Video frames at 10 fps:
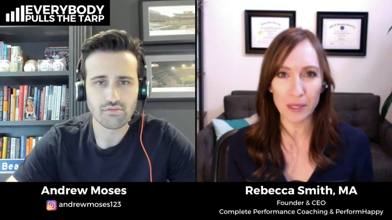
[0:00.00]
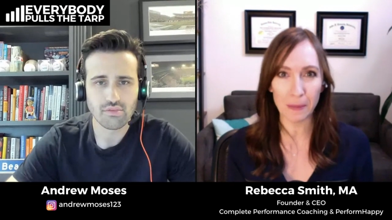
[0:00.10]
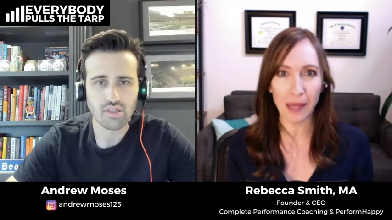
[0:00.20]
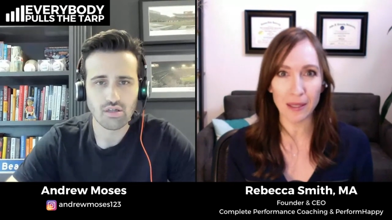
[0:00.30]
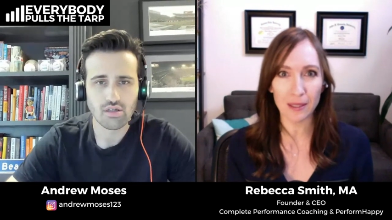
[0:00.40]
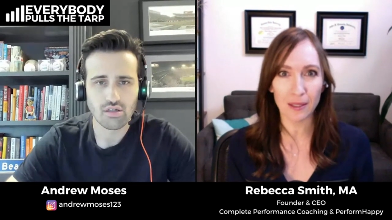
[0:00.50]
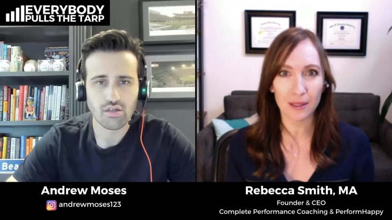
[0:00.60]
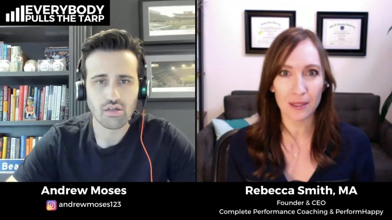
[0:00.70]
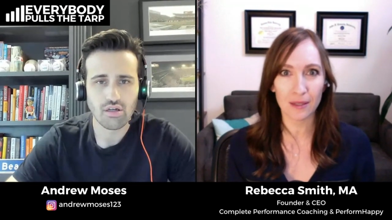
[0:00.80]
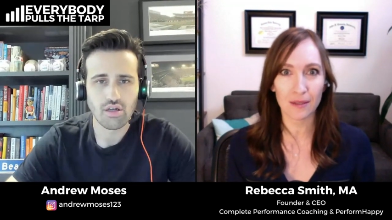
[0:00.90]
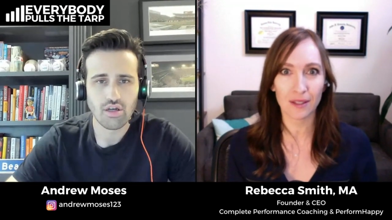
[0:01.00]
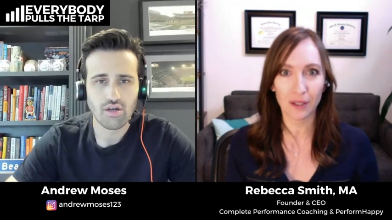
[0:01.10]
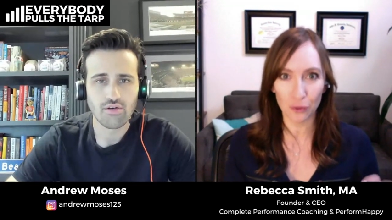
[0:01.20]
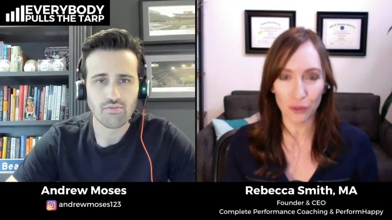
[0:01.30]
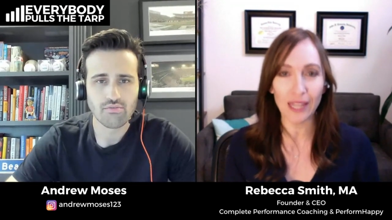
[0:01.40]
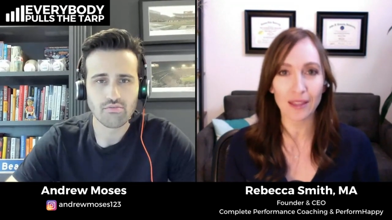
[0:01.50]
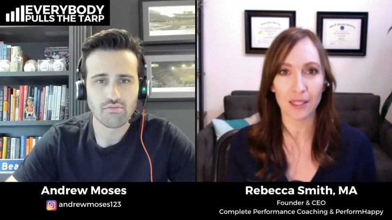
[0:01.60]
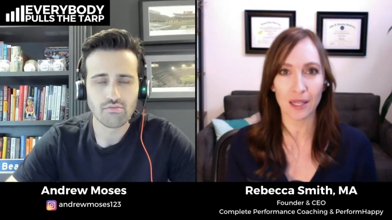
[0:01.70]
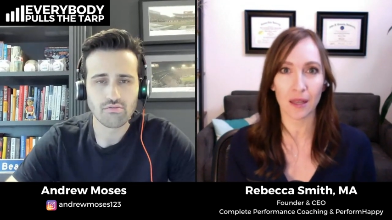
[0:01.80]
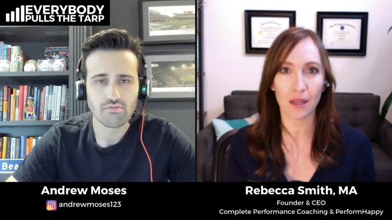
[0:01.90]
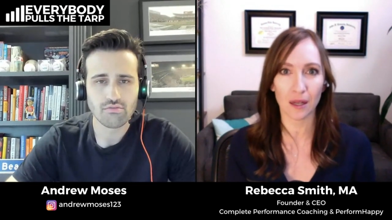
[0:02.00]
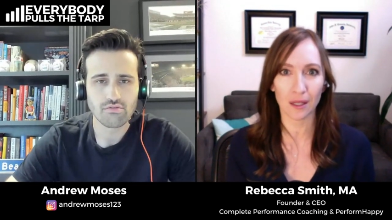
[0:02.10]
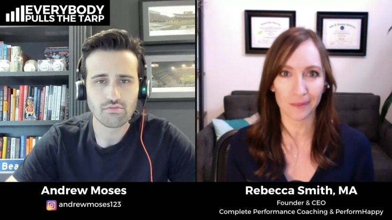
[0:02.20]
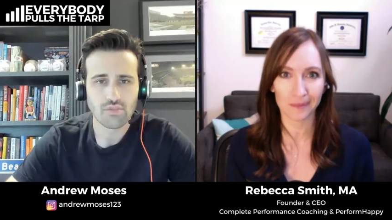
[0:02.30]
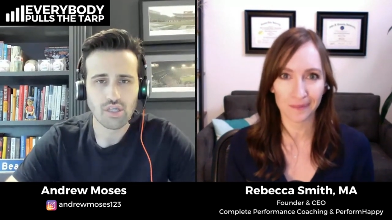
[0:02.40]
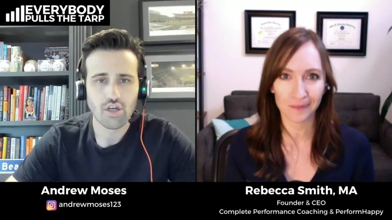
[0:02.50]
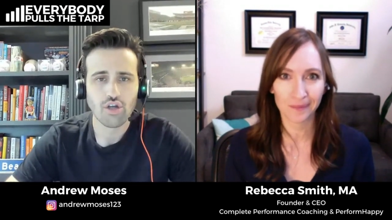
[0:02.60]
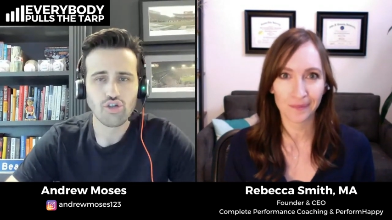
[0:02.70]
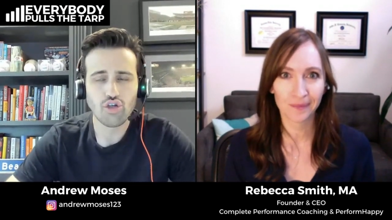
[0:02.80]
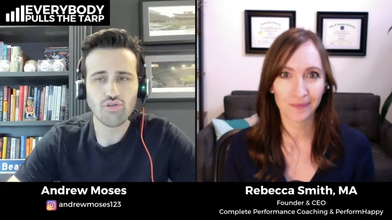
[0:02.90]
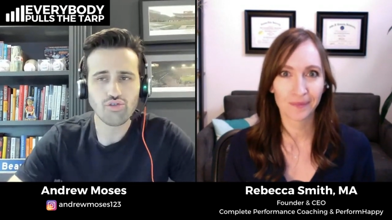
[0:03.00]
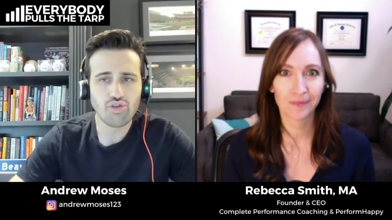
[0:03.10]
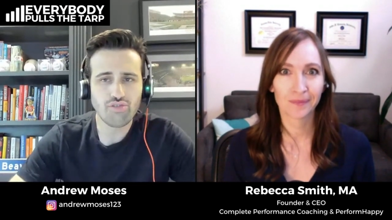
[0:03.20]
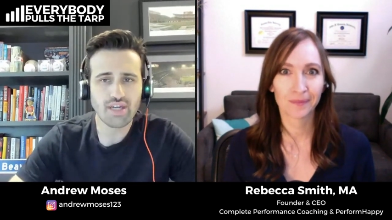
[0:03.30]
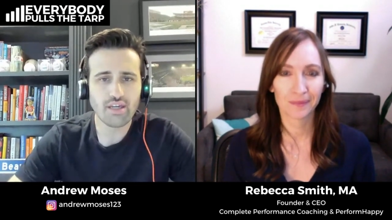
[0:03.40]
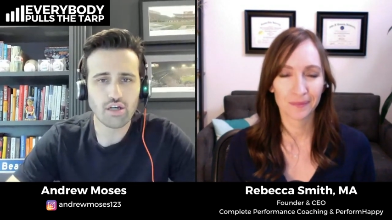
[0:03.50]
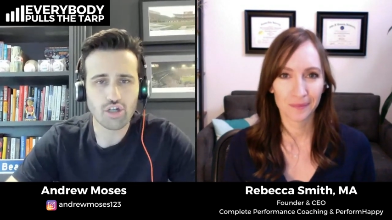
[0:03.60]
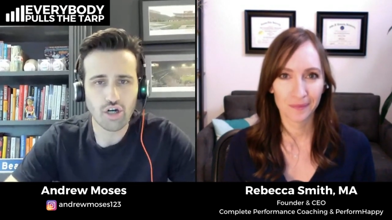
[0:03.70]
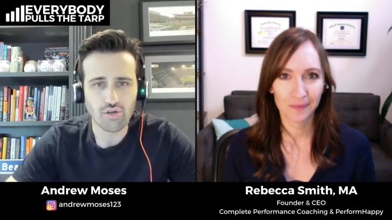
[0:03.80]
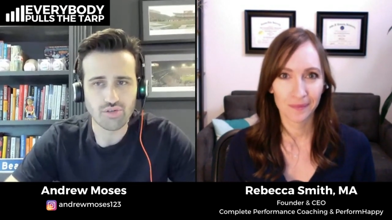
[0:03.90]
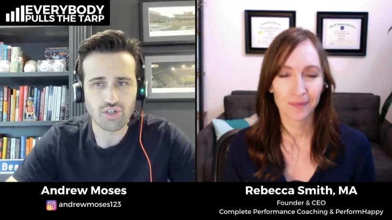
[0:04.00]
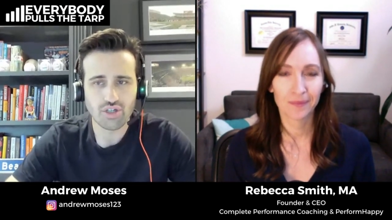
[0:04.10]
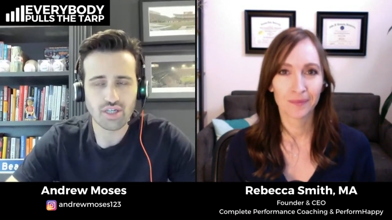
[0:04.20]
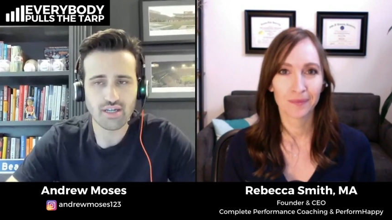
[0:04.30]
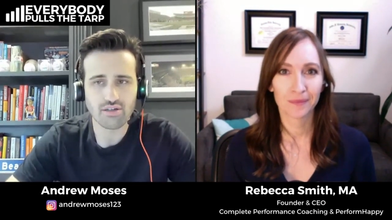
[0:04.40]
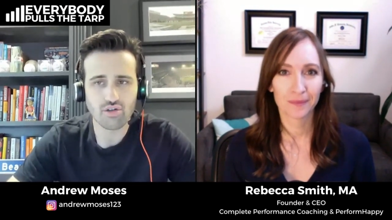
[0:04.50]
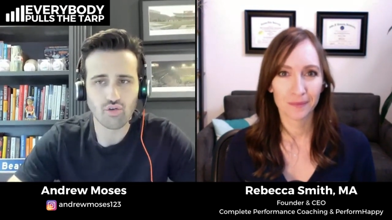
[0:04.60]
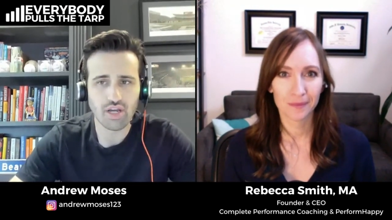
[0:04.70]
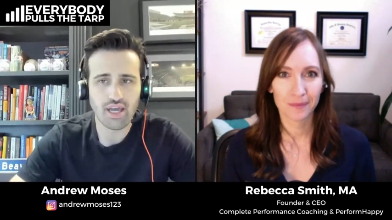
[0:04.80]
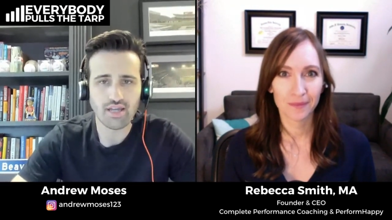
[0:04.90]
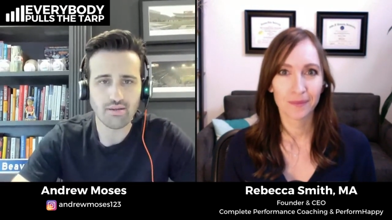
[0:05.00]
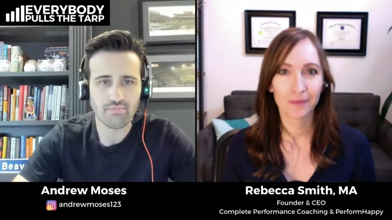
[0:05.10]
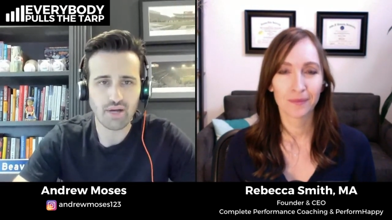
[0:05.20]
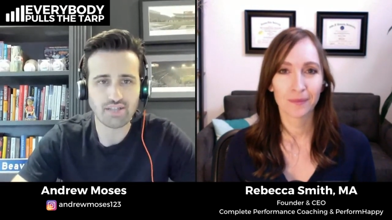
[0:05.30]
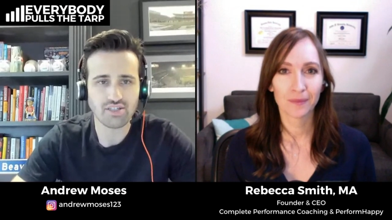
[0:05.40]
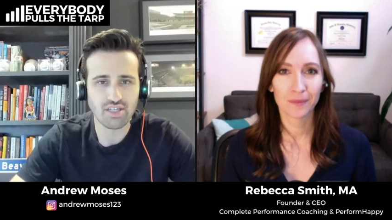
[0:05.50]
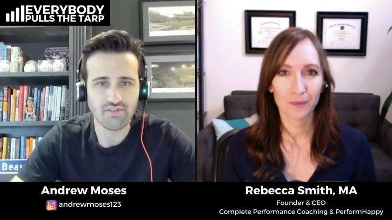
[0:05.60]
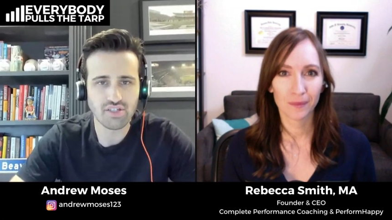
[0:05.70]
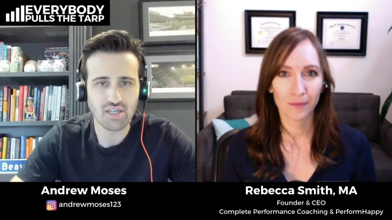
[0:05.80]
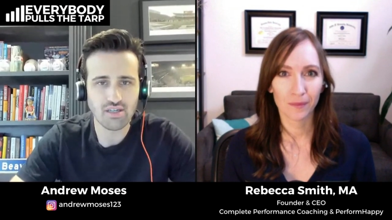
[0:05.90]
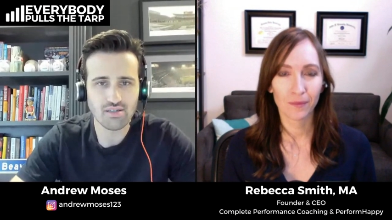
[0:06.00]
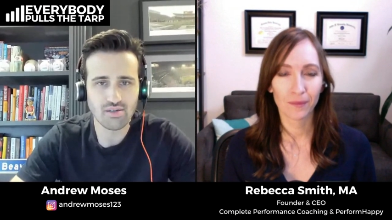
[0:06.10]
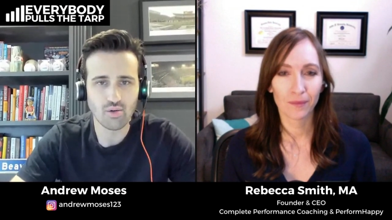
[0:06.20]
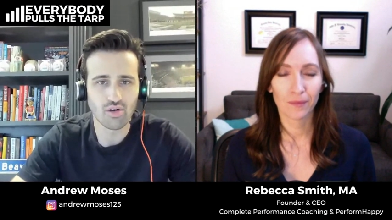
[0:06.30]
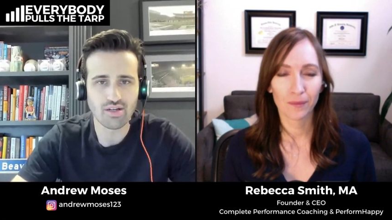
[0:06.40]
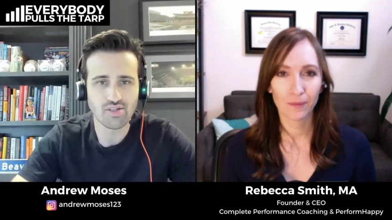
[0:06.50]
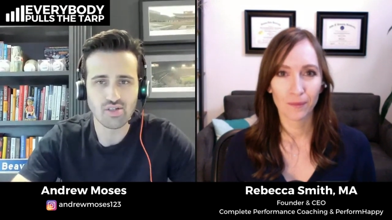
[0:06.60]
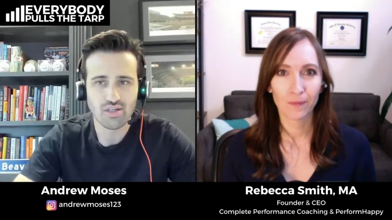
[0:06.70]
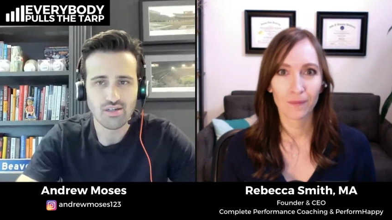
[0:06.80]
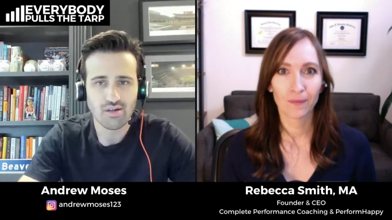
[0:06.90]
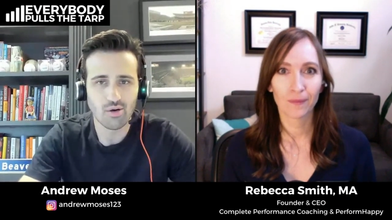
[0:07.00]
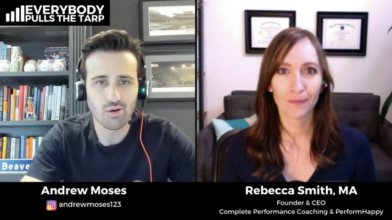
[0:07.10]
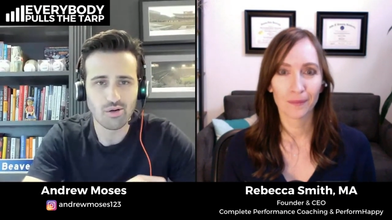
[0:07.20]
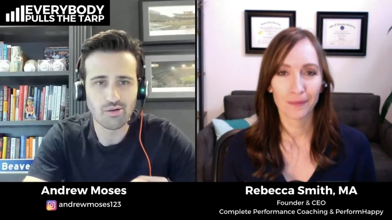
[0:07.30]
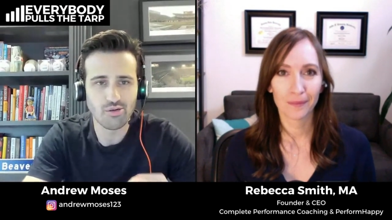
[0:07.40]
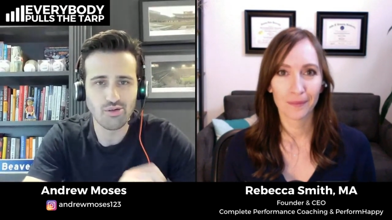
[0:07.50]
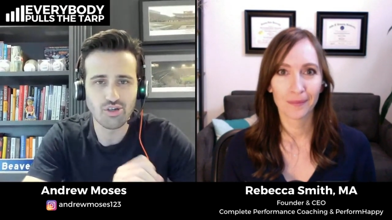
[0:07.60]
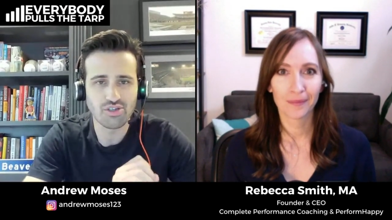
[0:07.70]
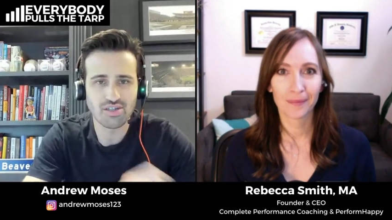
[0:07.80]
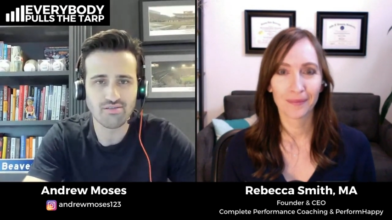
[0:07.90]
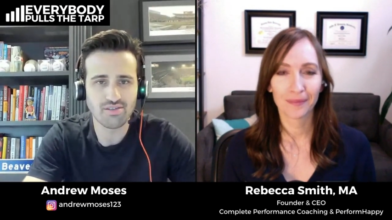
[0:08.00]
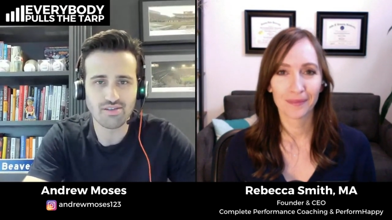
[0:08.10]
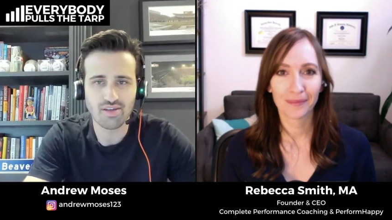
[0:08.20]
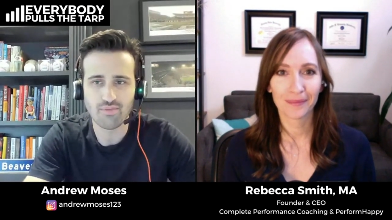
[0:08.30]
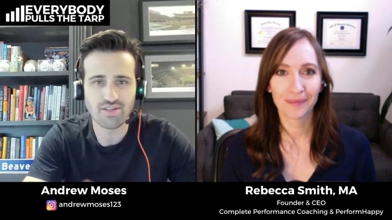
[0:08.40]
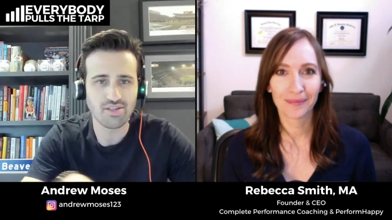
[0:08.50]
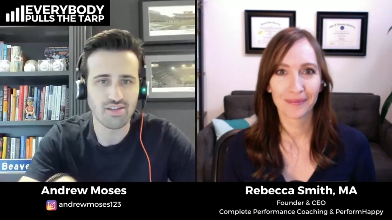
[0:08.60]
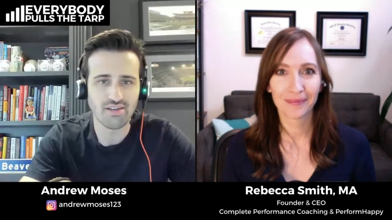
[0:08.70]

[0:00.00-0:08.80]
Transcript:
Speaker 1: spent to, to create that dialogue.
Speaker 2: Do you do you think a coach can create positivity or is or, or do you just come into